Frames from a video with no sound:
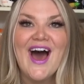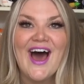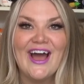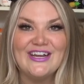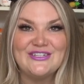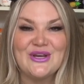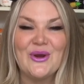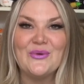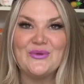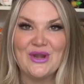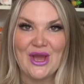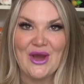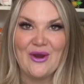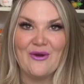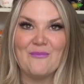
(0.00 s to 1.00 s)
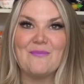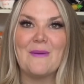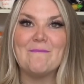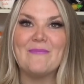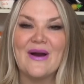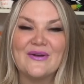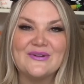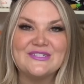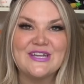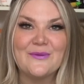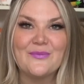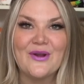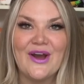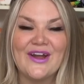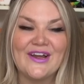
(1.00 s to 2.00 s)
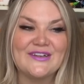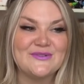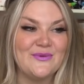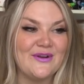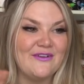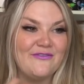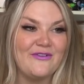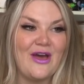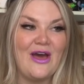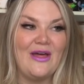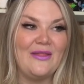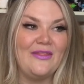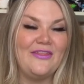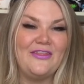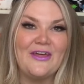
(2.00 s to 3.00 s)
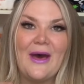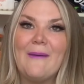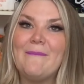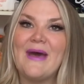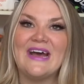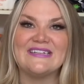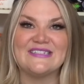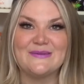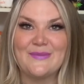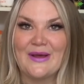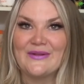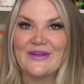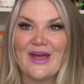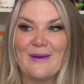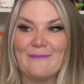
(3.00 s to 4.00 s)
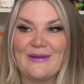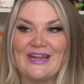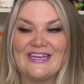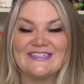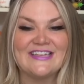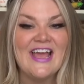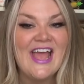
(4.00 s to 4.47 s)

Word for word: I don't know, but Buckle Down Products, one of the best belt companies,